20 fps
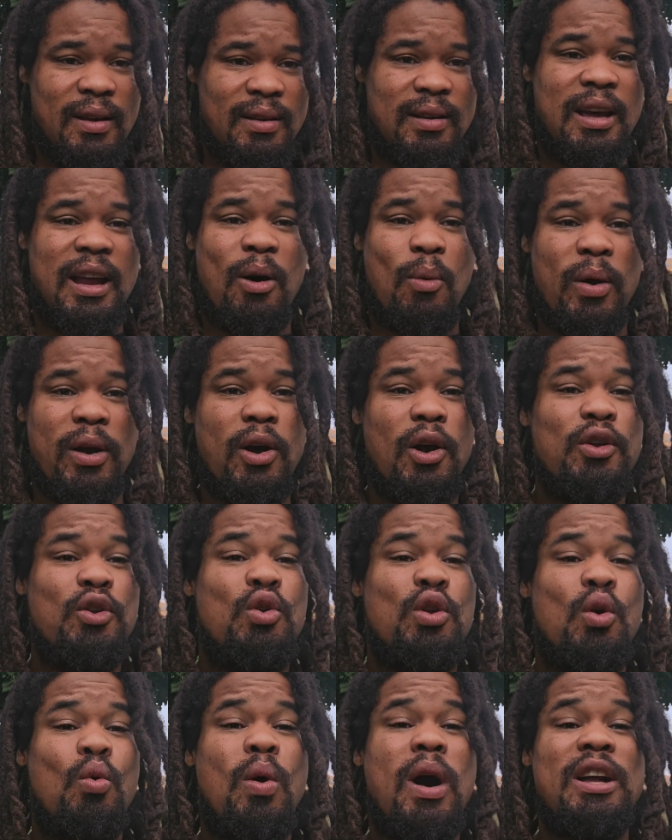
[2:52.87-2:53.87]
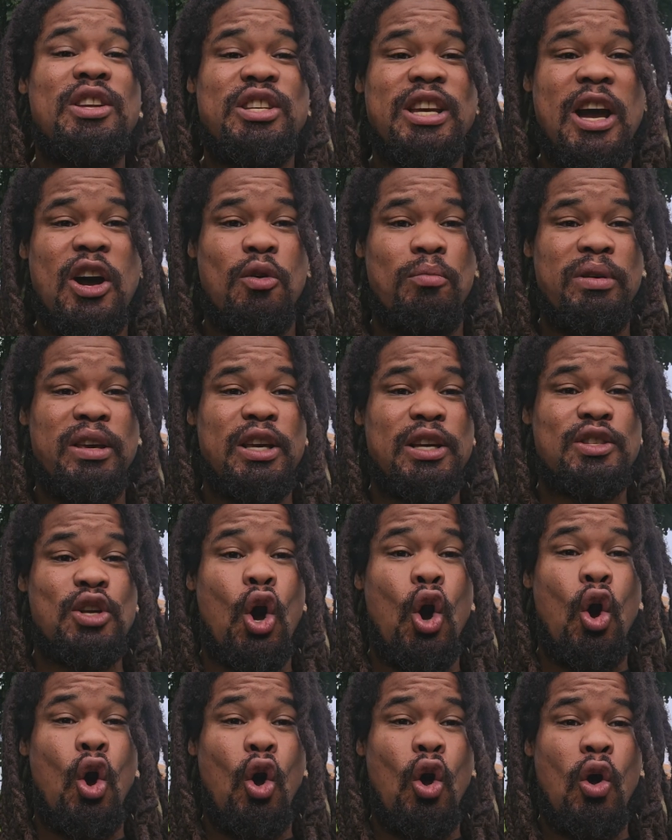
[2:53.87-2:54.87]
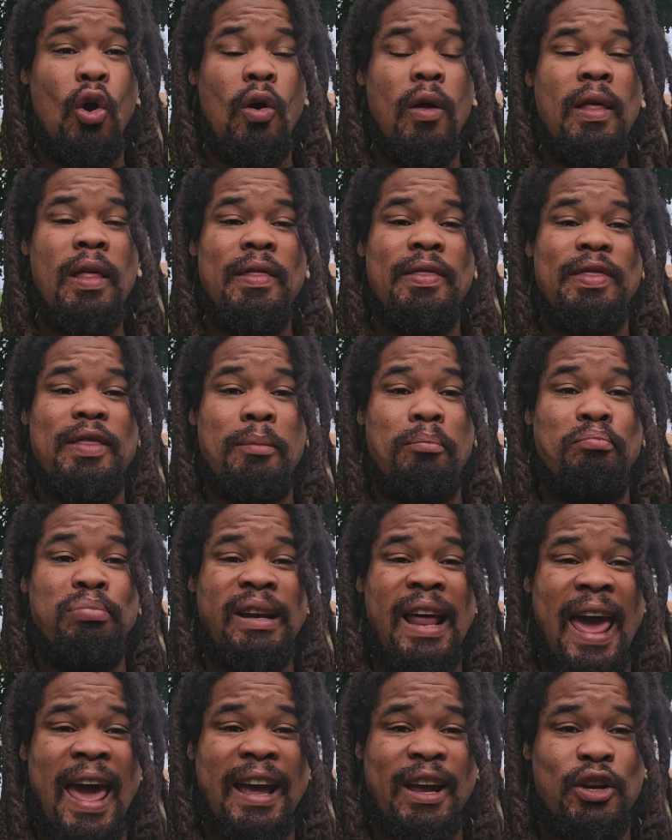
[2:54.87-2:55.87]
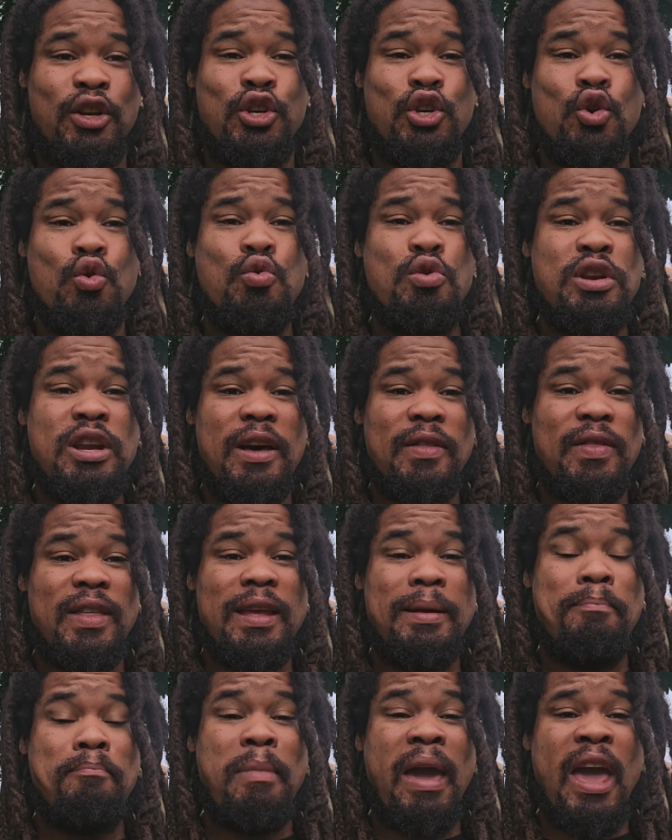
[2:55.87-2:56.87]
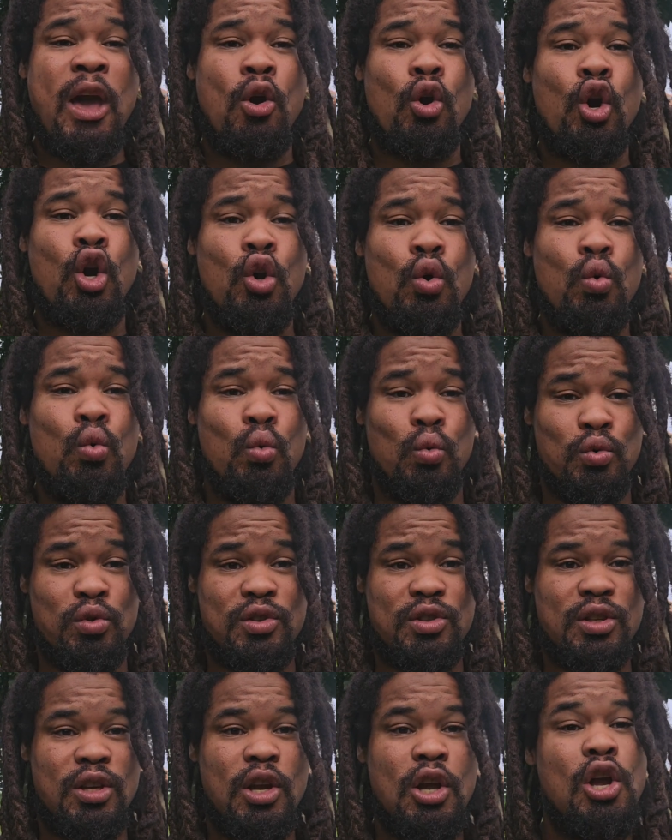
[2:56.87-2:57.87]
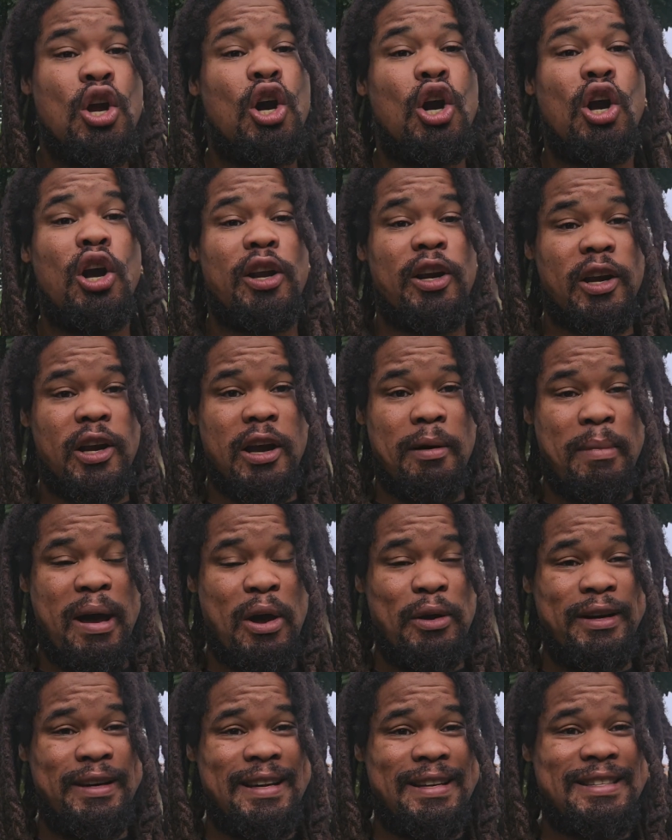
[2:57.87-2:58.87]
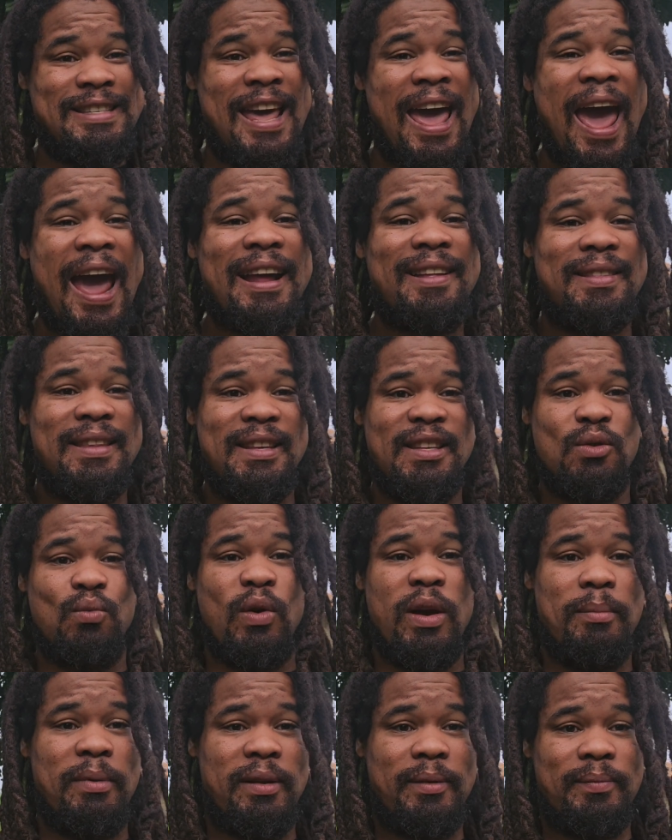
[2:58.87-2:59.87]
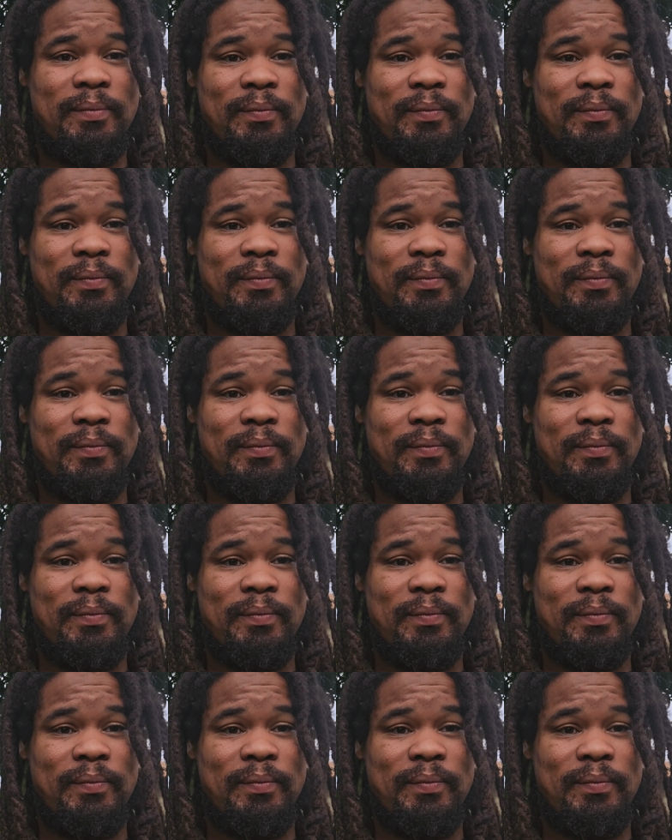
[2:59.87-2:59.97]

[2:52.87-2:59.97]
Now, I want all you to watch out, because all the black do-nothing male coons are going to come out and attack these women.